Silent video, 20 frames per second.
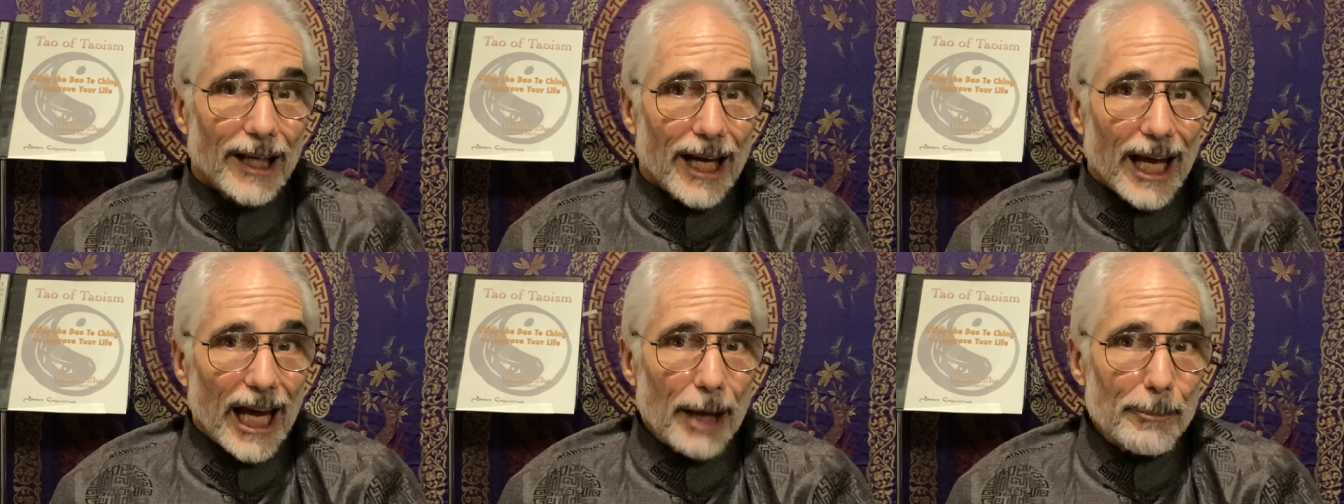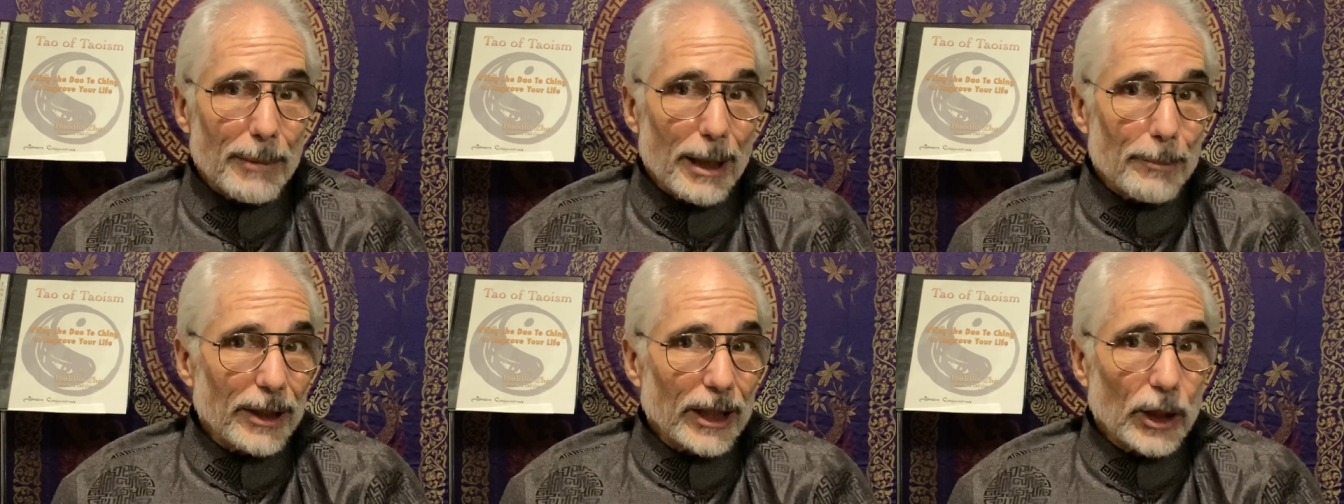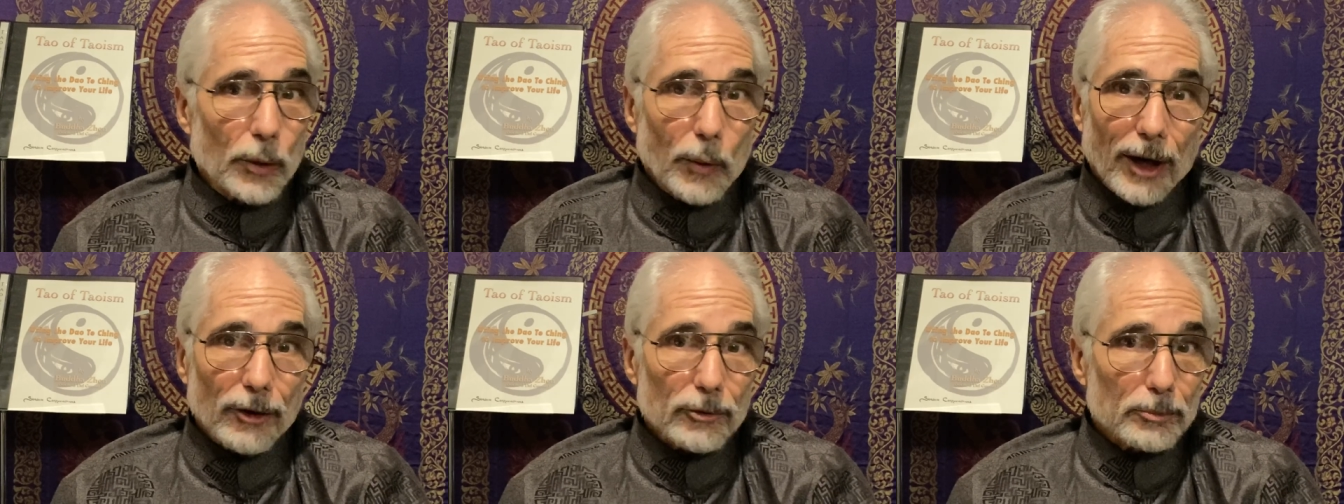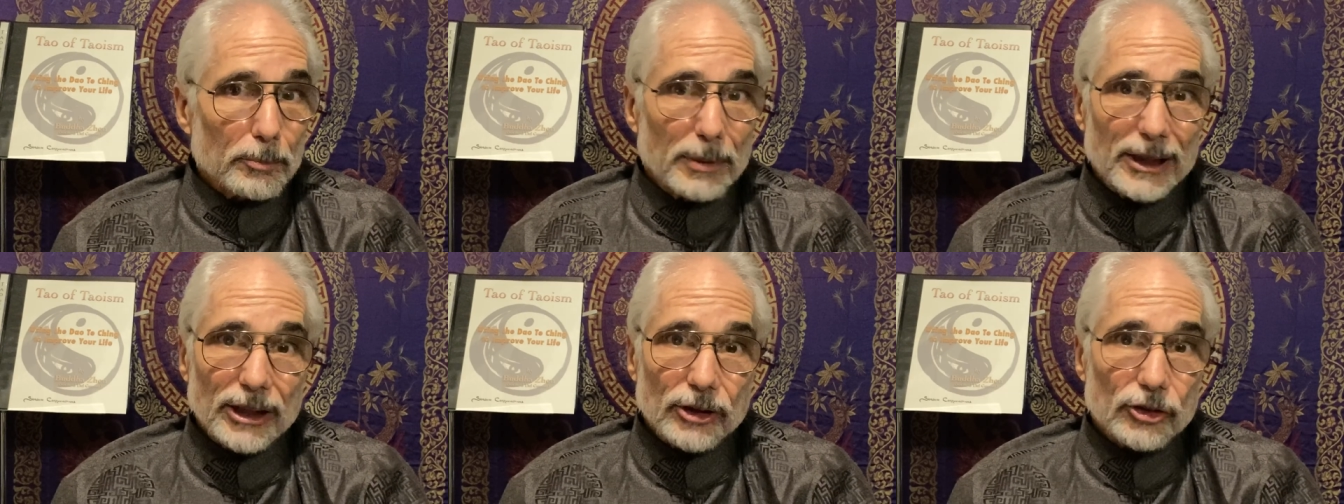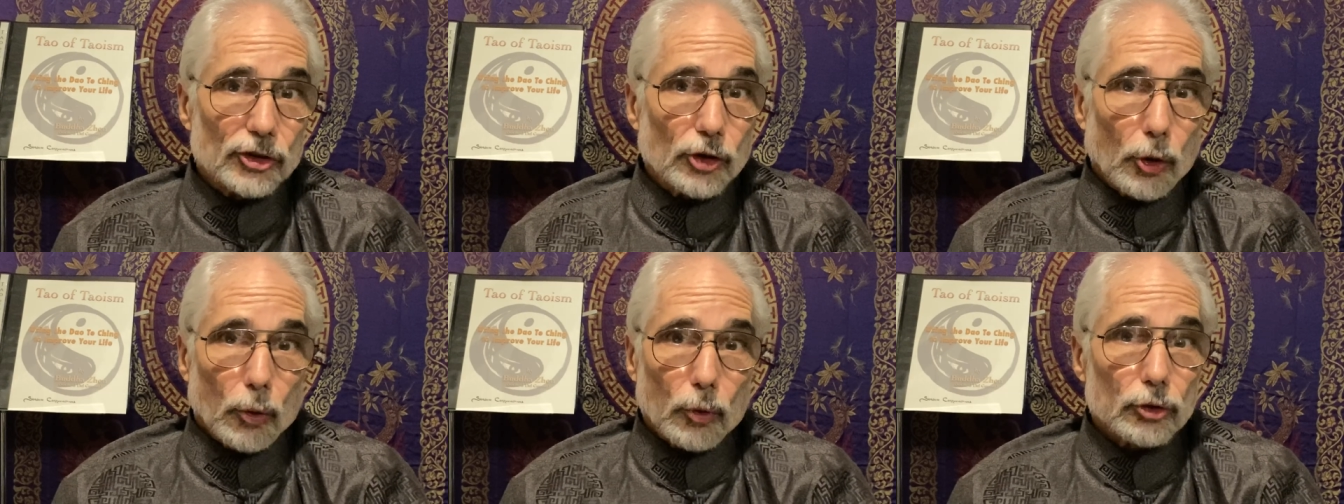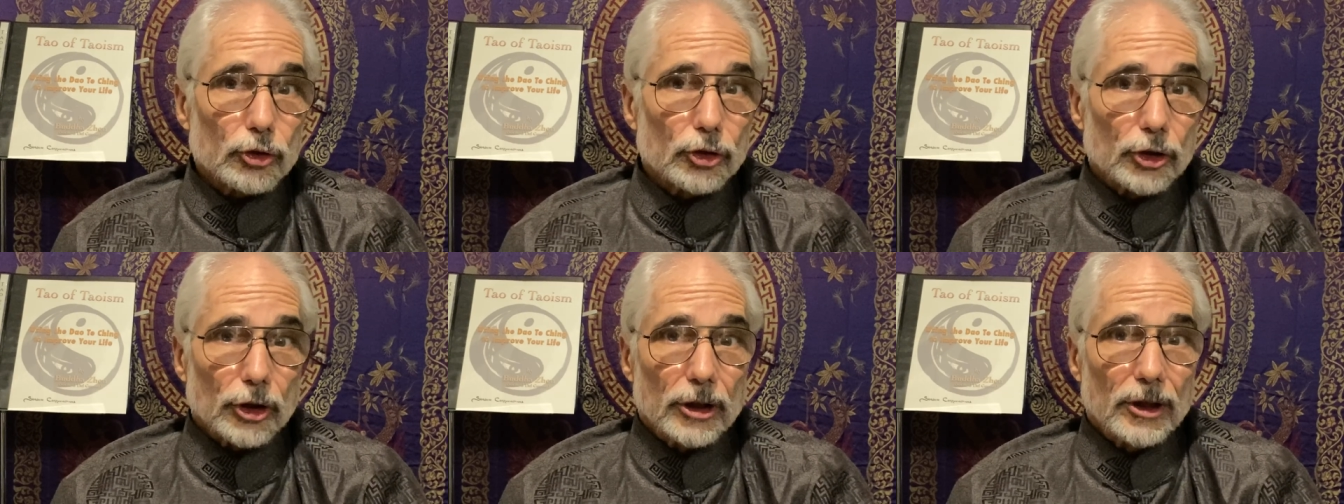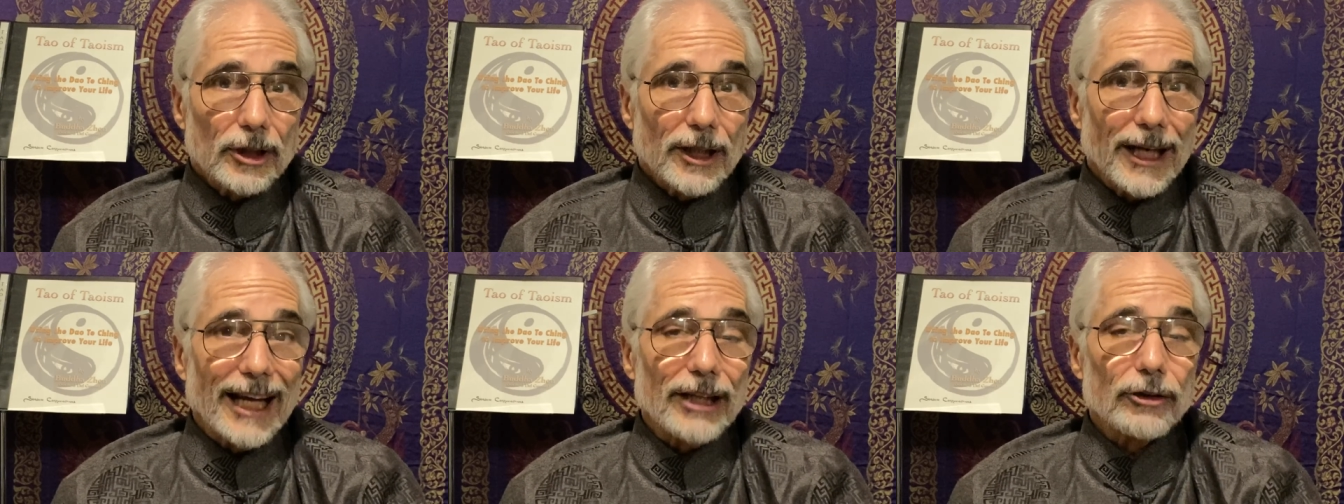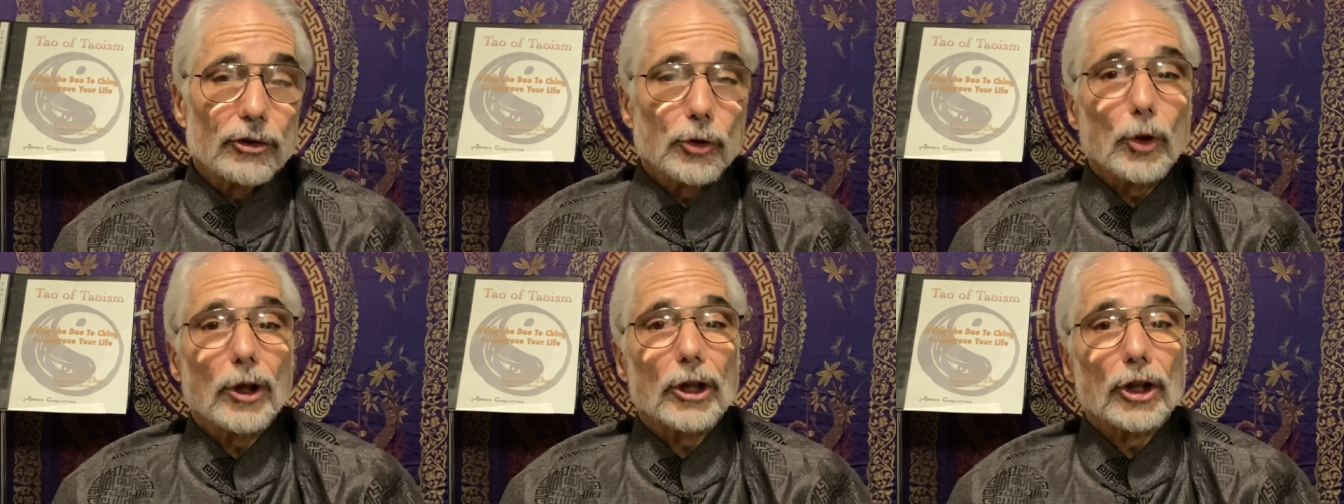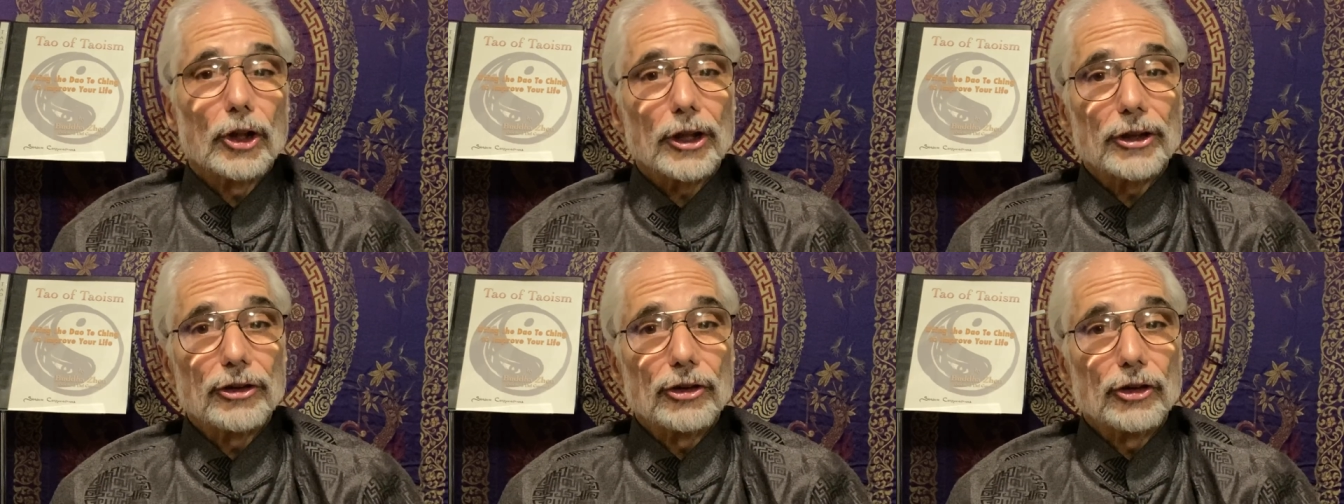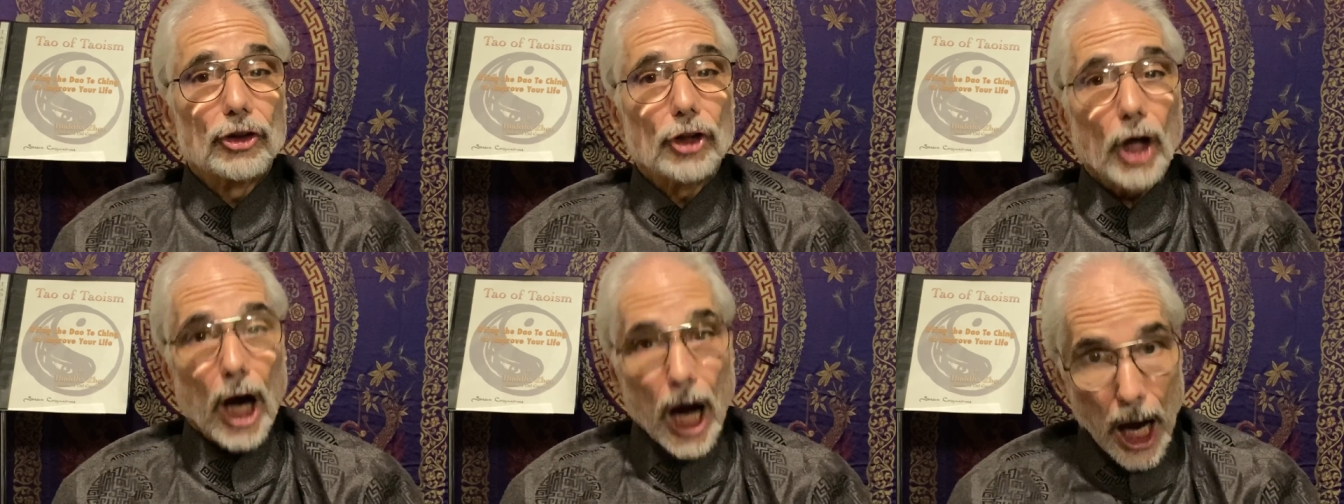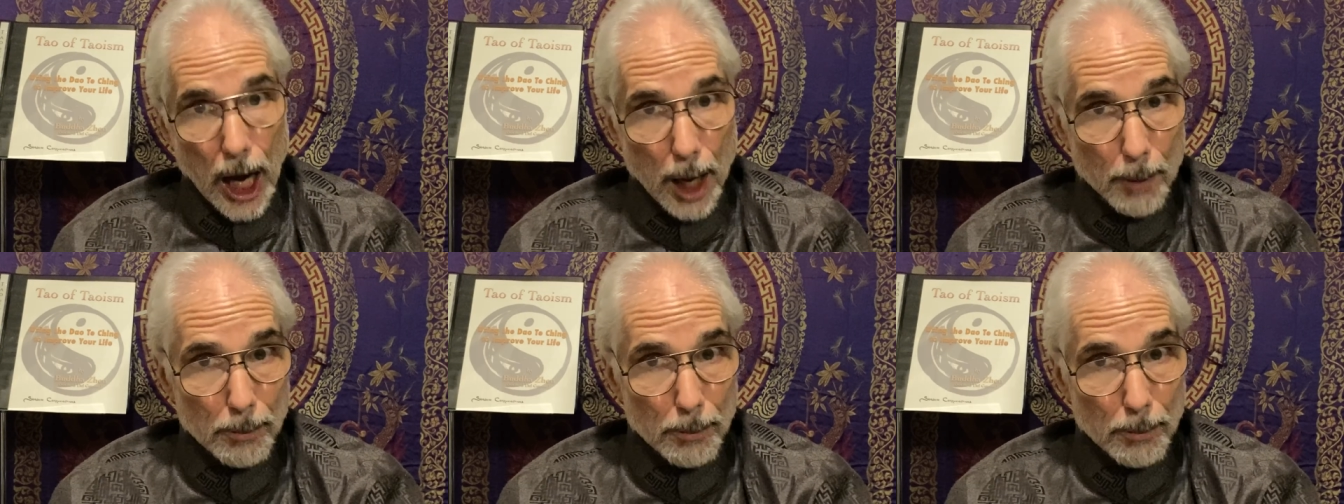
and maybe go out and be a soldier and do a good job.